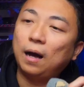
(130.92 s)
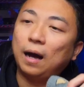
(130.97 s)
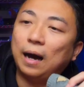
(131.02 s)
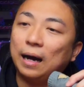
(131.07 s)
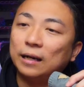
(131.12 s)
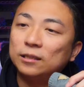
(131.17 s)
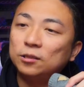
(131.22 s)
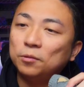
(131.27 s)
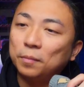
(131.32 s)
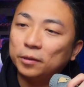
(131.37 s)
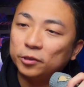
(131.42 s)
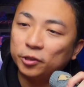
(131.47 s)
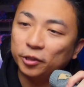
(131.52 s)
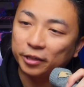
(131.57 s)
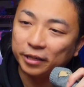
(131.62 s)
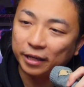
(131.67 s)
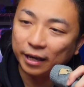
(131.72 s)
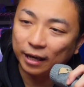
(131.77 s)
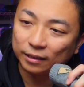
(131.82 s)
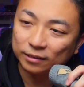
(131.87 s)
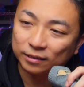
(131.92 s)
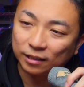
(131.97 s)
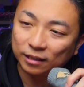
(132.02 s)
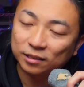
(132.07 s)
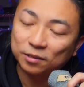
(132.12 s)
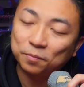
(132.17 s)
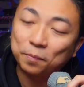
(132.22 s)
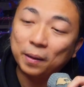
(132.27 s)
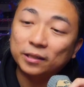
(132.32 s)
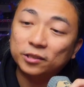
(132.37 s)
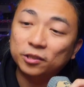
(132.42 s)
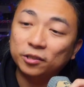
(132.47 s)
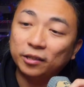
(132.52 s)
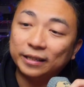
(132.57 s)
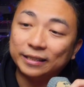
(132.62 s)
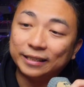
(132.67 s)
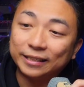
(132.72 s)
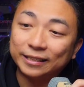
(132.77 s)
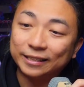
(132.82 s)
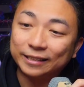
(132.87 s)
Isometric Yes, a special
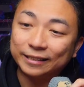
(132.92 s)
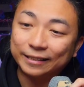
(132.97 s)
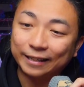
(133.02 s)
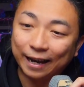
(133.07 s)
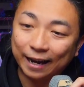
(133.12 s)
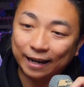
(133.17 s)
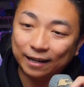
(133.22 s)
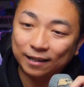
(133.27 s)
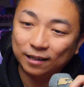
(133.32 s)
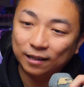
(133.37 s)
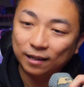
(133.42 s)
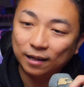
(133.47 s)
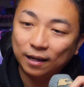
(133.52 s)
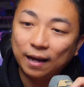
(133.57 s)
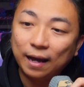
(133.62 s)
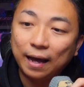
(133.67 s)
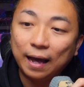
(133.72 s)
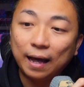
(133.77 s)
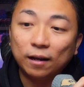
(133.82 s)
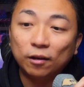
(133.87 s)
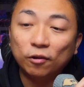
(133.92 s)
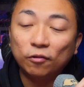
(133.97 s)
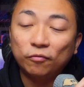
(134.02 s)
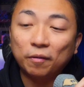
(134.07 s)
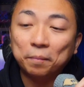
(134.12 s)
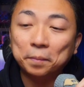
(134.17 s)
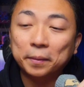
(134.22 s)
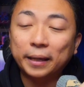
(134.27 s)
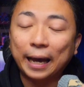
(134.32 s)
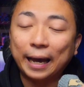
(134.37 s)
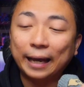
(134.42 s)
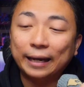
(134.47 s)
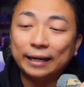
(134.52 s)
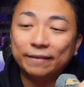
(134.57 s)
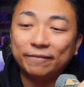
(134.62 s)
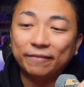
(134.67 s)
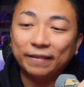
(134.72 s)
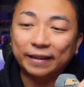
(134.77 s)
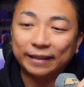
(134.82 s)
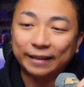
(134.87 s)
edition deck. Hello from
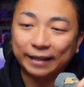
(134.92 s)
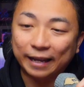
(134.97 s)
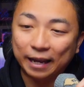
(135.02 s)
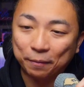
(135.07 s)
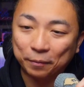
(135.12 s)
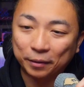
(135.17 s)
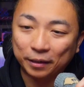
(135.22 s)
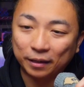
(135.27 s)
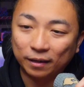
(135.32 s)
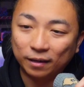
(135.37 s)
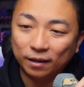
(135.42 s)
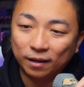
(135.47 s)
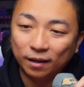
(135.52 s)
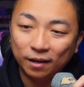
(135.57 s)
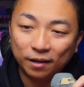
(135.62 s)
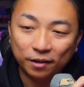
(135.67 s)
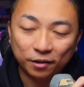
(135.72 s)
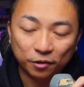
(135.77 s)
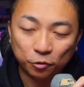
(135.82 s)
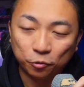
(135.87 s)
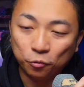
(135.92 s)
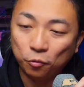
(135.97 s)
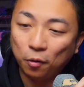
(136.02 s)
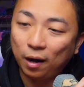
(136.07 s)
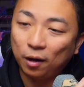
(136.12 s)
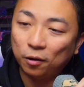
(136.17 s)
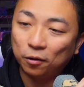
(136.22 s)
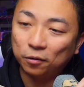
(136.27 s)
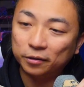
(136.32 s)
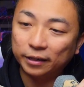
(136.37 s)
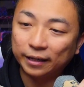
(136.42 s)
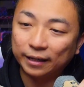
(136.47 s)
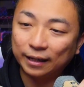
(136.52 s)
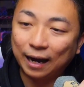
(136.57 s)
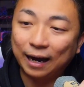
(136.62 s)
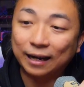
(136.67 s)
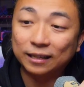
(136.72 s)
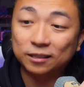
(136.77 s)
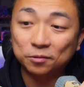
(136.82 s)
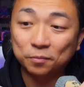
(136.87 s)
Kenneth and Demi. You are holding
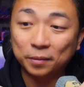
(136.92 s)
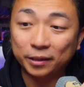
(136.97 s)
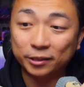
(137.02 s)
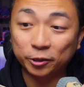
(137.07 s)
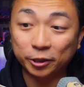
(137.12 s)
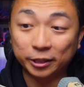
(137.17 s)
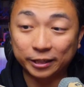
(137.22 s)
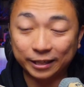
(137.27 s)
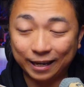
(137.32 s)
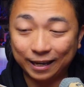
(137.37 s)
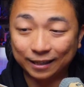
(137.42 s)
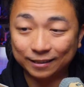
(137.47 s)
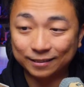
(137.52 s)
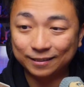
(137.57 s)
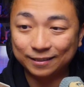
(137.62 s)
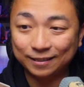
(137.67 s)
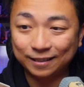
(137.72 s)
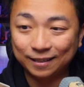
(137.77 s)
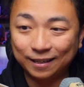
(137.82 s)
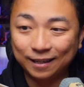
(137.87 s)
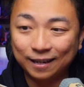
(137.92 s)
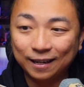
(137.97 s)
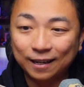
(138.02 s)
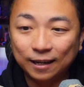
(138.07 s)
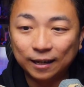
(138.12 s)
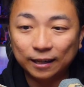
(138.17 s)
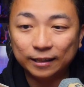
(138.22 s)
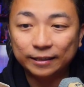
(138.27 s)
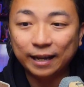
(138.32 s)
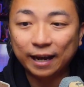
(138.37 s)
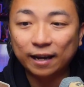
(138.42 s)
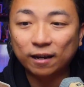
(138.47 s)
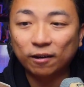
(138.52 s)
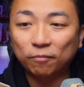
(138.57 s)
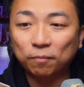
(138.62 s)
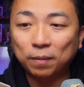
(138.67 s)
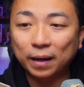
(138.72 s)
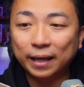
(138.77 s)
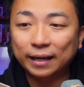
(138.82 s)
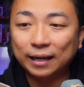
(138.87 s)
Isometric Yes, a deck
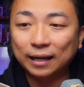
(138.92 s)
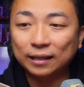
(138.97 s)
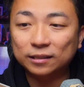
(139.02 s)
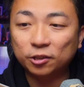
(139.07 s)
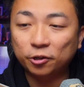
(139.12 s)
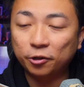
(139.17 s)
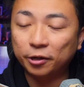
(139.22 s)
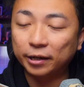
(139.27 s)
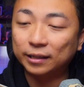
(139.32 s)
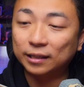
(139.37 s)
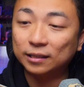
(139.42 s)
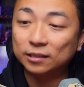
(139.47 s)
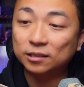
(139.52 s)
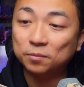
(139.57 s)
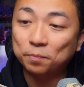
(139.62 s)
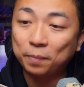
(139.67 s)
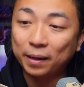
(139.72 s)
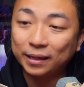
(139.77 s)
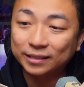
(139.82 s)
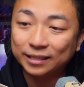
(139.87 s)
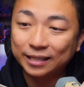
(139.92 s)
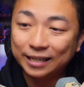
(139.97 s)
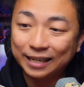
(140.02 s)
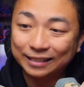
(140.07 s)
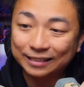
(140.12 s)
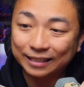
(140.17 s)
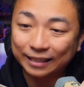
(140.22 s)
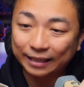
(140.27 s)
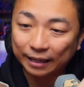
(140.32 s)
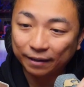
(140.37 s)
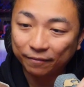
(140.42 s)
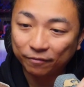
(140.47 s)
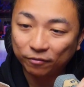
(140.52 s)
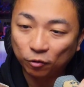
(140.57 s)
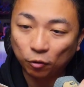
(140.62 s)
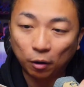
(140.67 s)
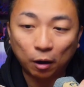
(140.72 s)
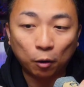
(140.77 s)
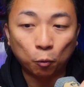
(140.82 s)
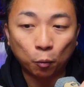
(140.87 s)
of playing cards created specially as a gift
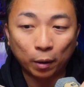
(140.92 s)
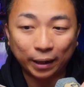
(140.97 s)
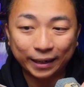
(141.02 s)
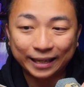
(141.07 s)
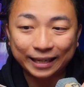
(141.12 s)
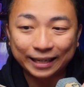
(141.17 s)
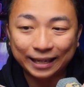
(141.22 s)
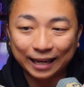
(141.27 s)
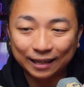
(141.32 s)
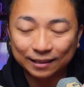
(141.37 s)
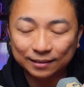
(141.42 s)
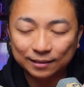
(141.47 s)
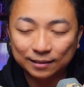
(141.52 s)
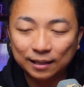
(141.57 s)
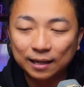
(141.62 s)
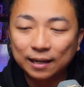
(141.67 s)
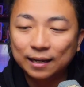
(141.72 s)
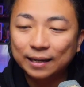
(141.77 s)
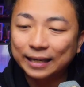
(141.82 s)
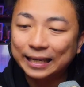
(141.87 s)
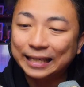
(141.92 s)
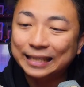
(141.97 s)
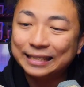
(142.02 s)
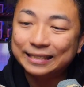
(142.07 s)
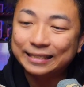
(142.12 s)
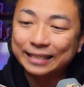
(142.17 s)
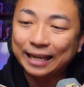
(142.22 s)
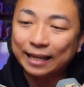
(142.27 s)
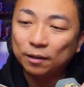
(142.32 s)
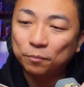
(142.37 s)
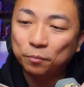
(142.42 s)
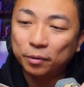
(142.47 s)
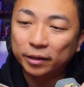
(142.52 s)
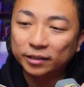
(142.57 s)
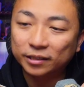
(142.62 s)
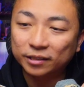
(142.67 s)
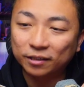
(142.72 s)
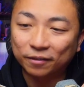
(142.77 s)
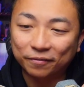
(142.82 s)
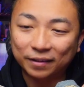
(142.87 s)
to our wedding guests in
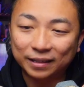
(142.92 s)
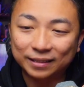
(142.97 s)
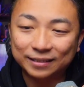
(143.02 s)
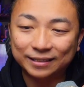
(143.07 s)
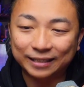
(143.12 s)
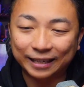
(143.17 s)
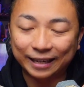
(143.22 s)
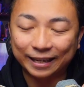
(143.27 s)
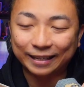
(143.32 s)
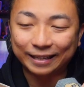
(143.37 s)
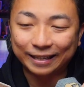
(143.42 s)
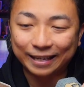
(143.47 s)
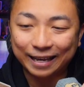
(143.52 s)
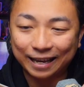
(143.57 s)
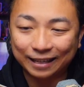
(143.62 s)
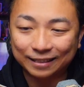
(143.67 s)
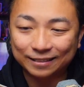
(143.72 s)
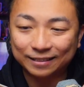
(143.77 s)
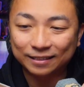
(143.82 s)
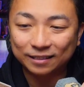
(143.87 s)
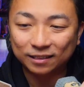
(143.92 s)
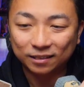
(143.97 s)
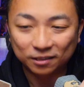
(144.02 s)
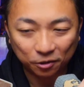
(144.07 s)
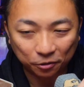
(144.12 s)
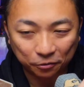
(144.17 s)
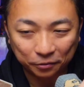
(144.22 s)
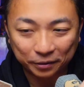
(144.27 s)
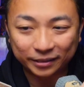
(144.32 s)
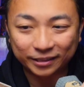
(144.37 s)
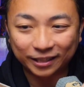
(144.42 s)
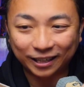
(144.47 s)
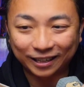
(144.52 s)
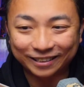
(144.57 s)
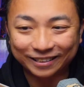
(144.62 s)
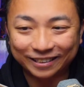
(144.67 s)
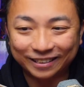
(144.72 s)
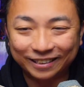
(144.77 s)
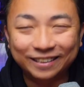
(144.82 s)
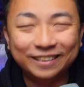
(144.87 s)
celebration of us saying yes to each
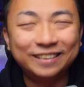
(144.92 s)
other.